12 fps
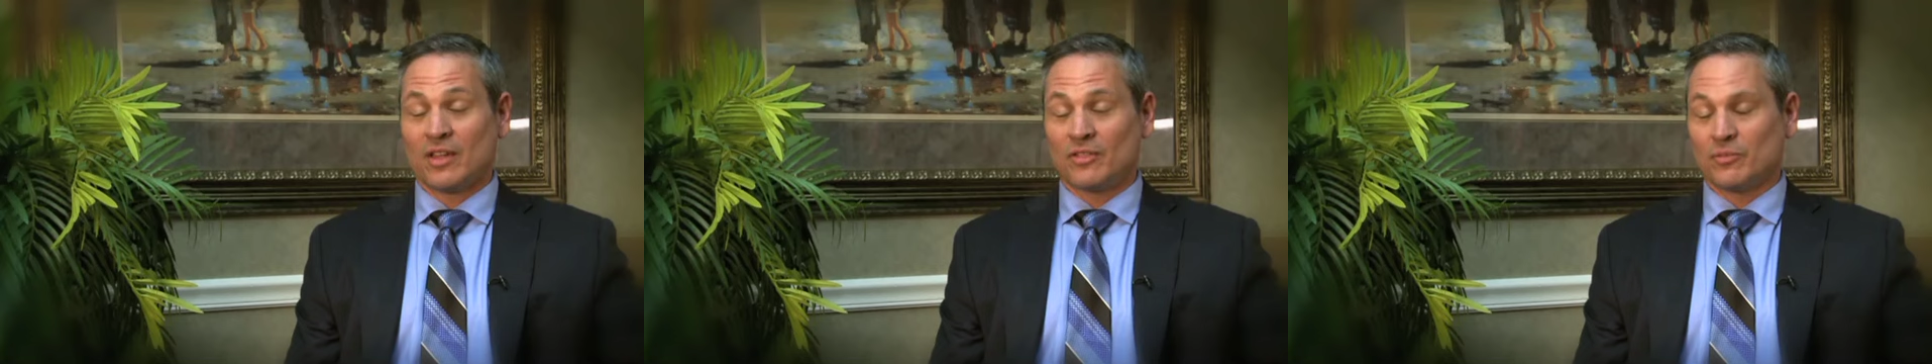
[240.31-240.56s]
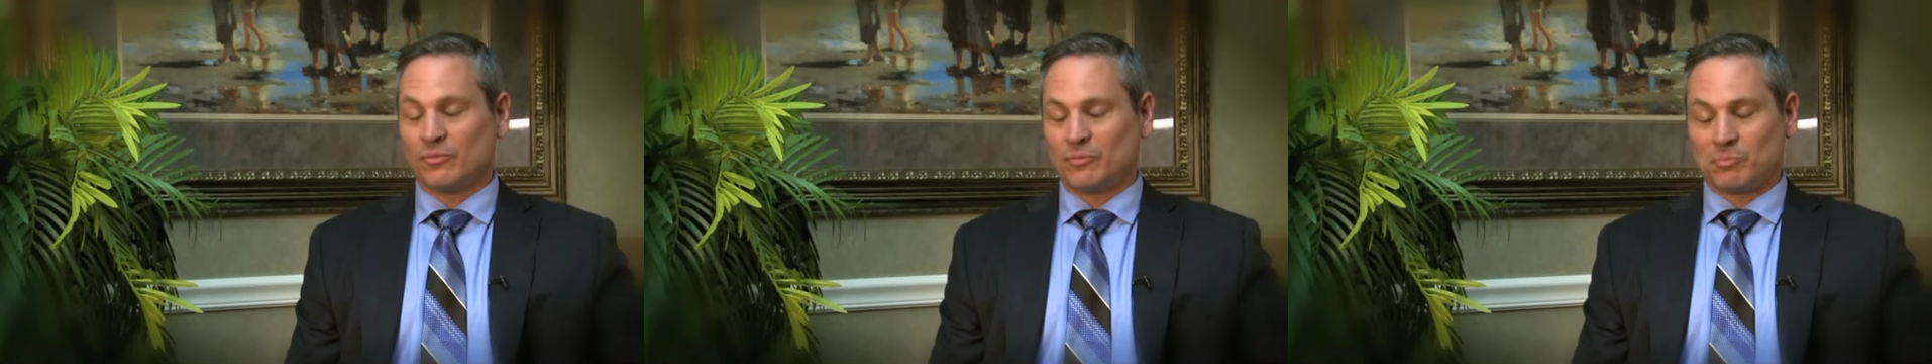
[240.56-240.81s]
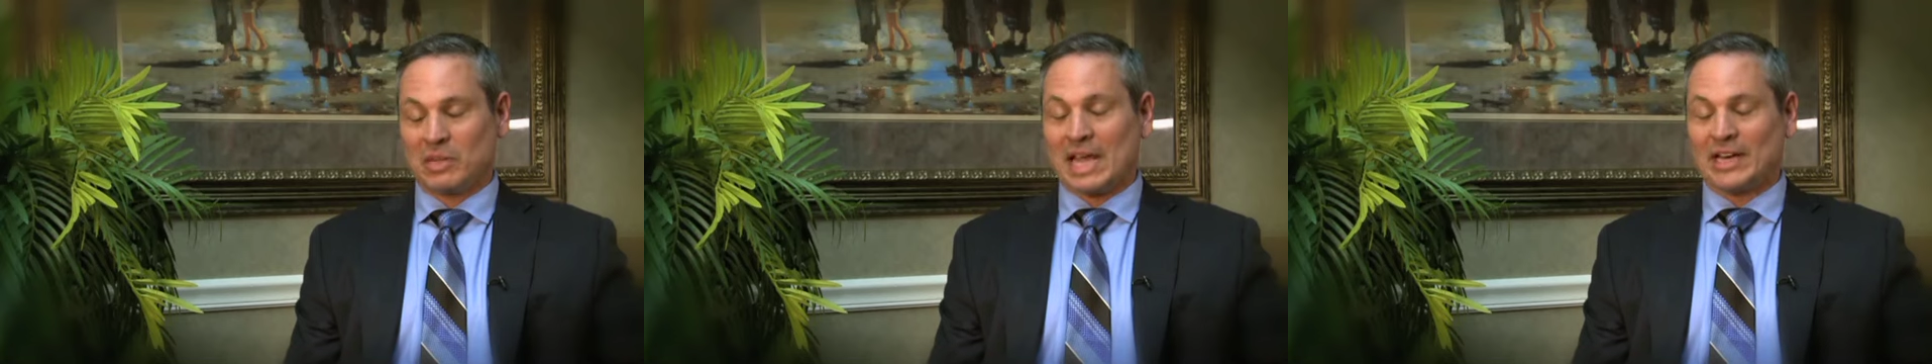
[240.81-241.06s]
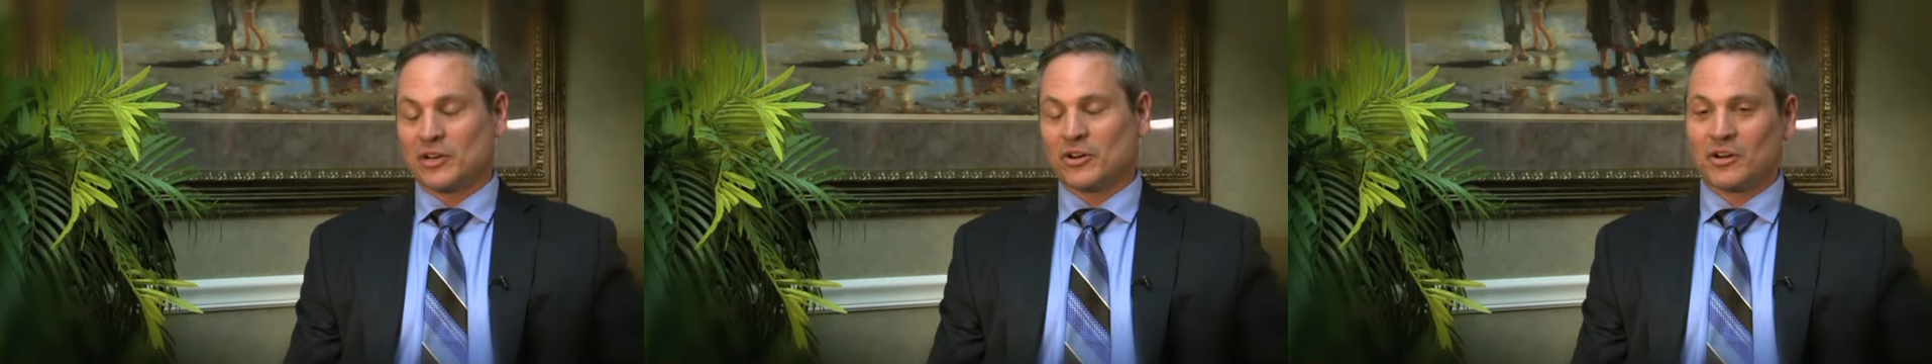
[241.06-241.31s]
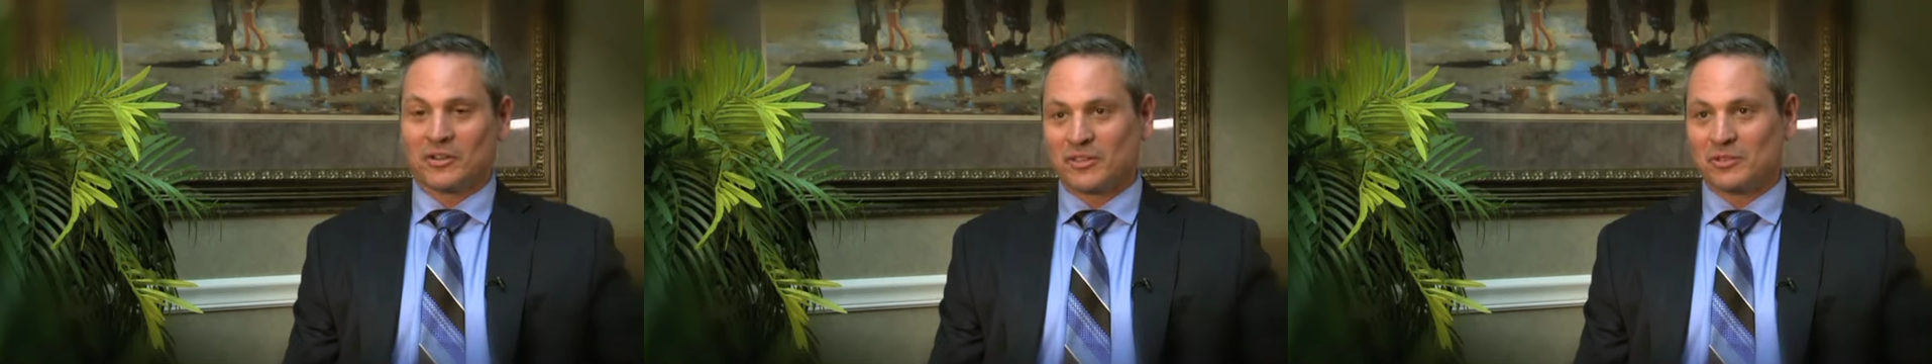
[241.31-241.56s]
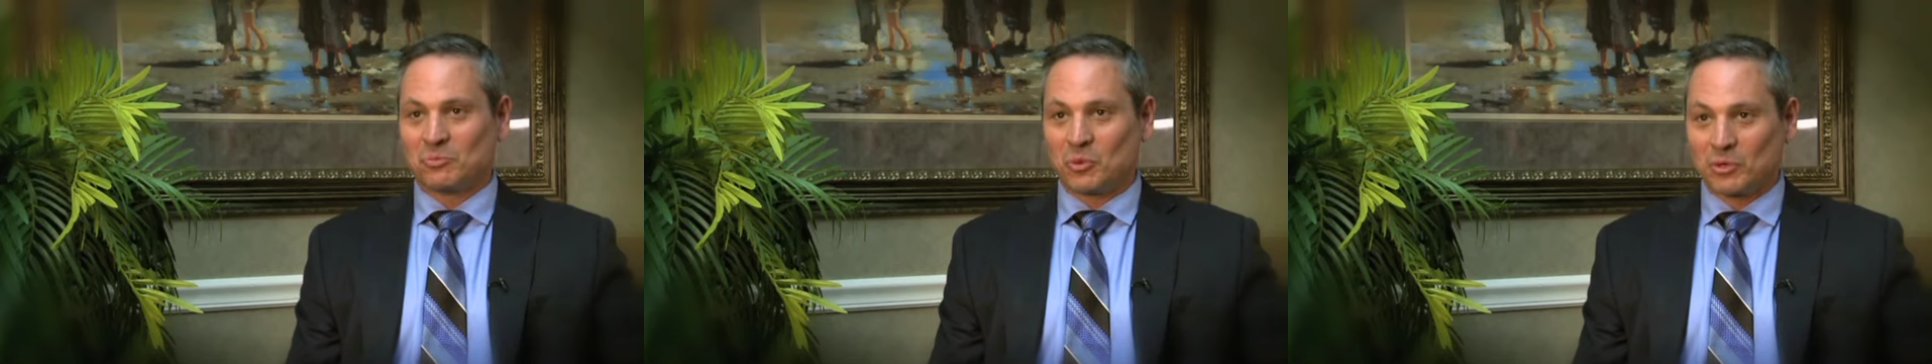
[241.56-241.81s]
on the planet Earth
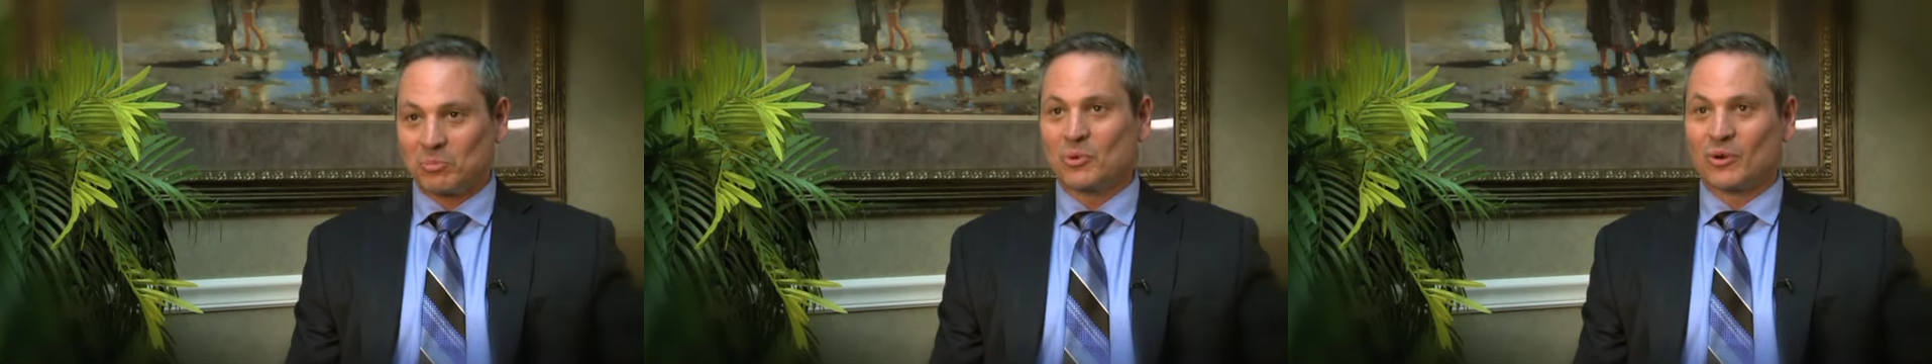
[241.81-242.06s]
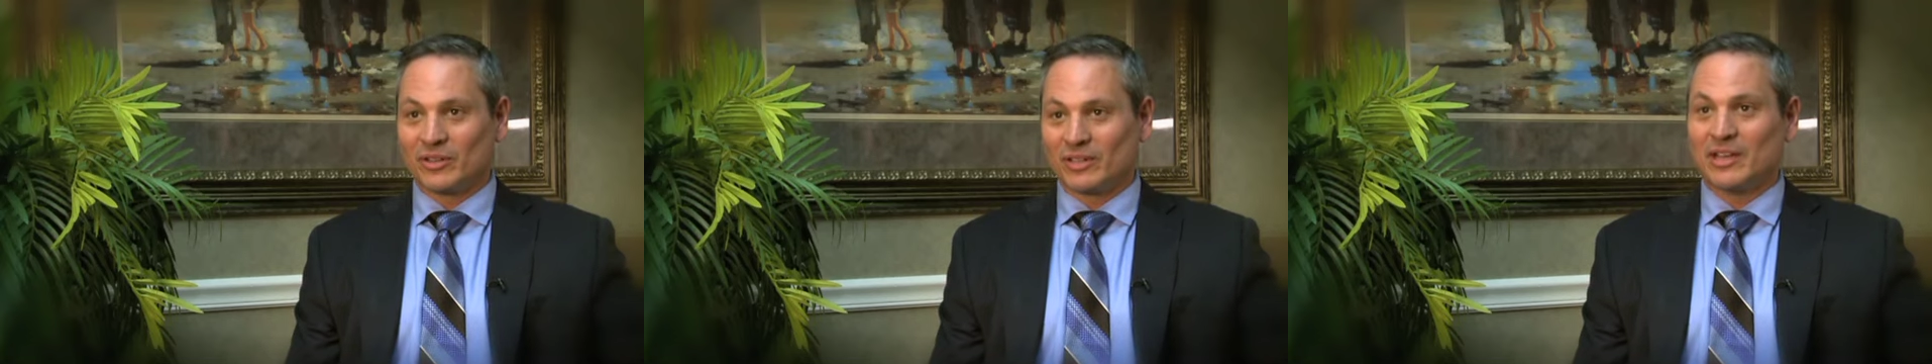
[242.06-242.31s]
is more important